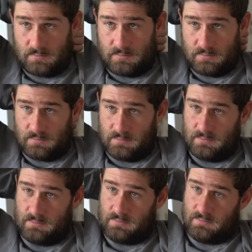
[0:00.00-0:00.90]

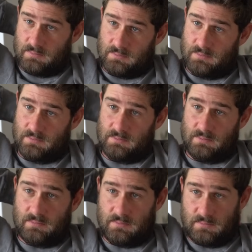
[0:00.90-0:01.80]

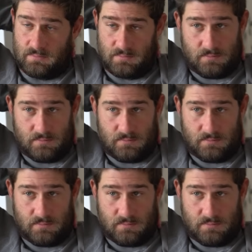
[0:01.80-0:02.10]
No words are spoken by the person on screen.